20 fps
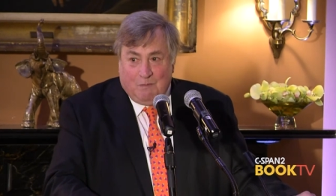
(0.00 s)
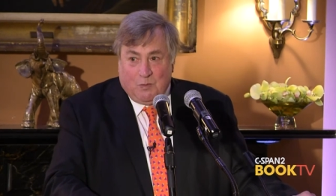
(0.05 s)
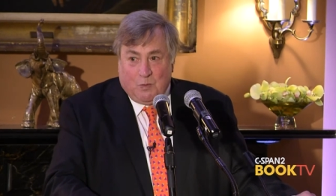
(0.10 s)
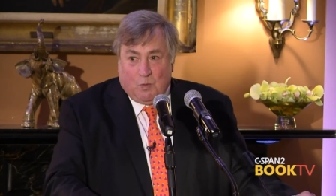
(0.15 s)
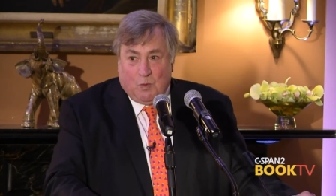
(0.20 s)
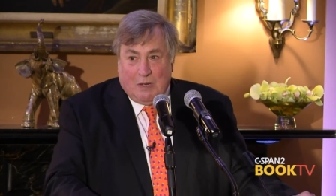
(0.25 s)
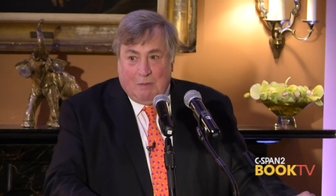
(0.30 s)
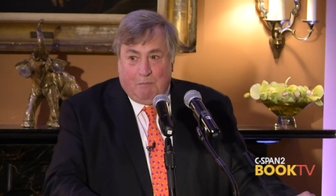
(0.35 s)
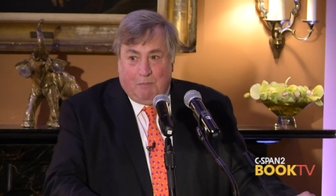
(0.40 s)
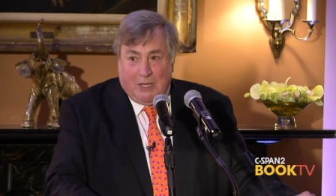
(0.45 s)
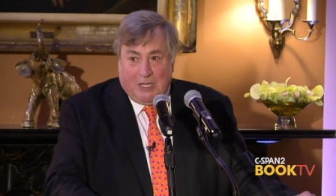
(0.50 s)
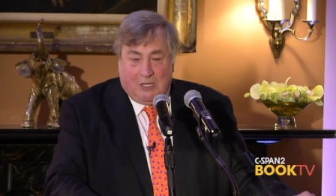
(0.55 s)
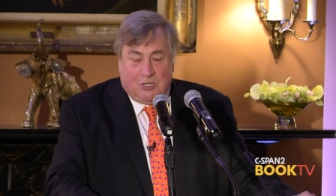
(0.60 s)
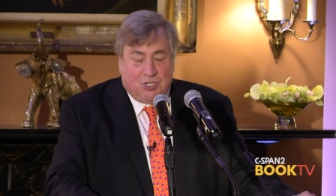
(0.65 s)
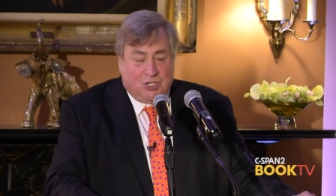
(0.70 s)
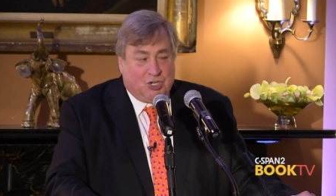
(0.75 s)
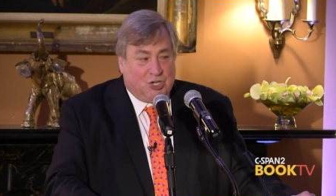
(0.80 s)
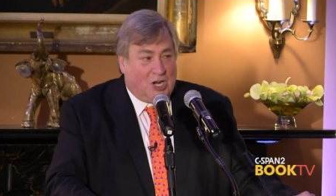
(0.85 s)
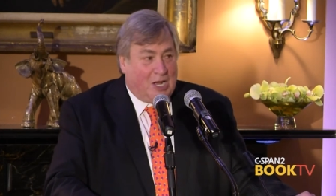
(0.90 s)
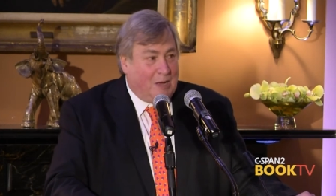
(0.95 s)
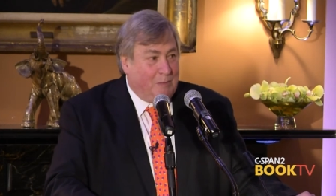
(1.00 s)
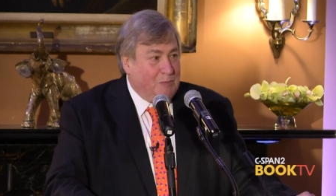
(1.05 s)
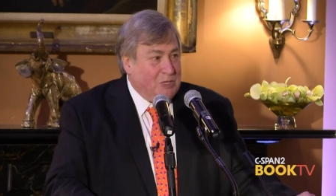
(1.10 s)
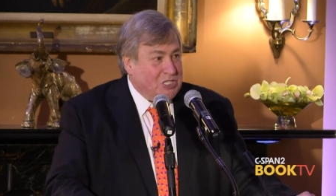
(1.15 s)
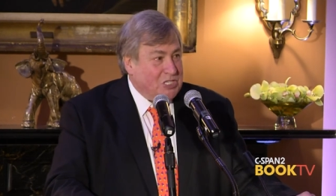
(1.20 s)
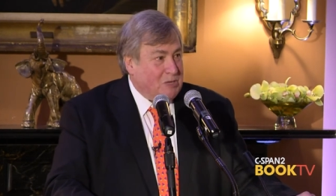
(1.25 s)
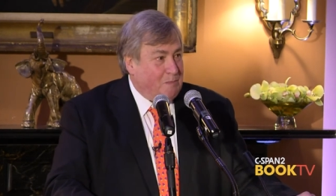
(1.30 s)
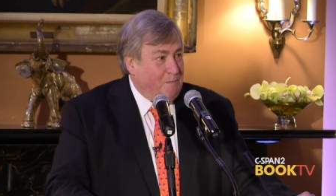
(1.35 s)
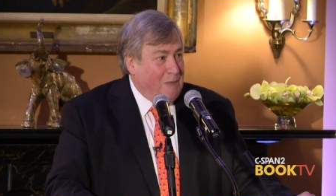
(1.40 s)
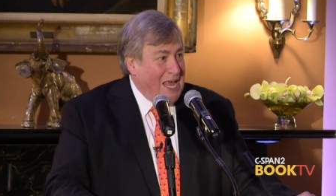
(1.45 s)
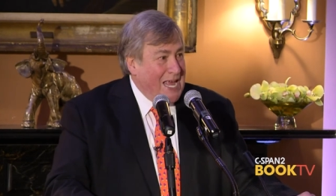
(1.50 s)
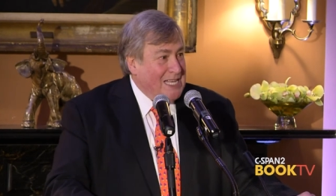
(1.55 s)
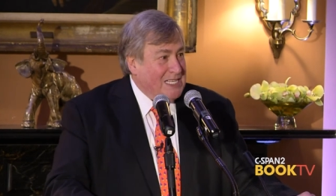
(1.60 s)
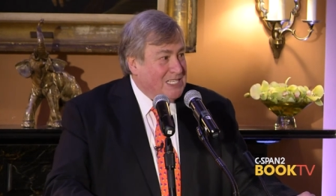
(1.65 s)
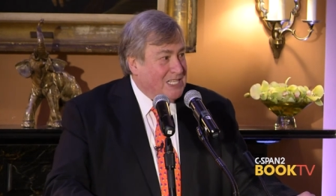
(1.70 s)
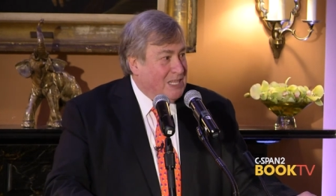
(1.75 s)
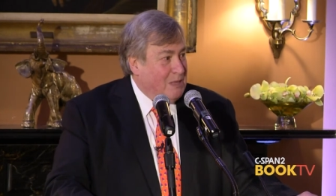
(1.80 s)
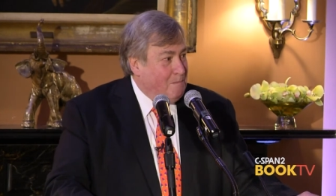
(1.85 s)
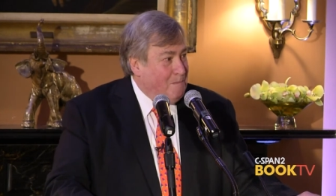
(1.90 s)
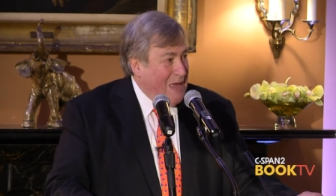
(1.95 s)
where Bill's job is to pass
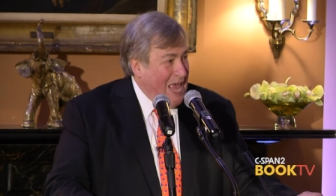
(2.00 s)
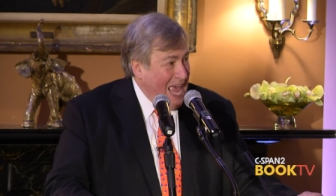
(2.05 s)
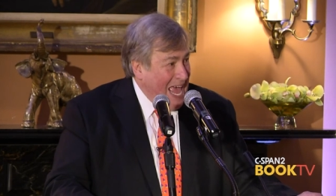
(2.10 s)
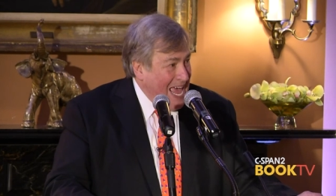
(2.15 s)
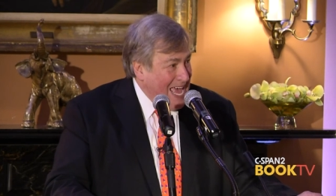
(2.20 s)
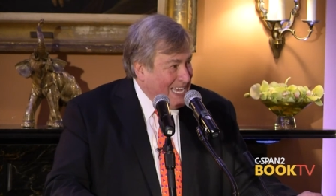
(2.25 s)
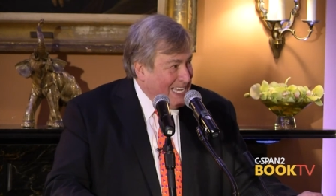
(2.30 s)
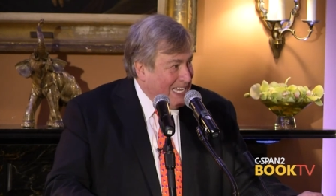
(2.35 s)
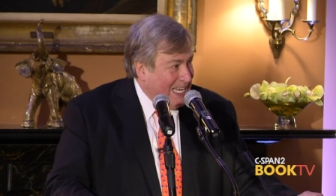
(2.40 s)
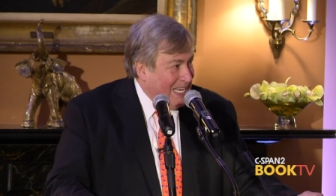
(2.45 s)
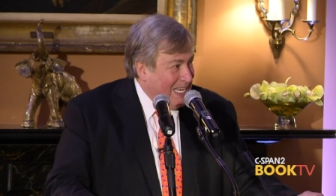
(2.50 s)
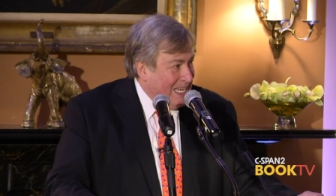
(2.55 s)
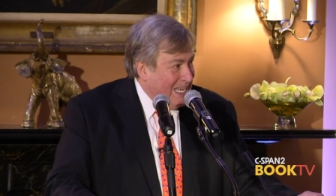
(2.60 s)
the bag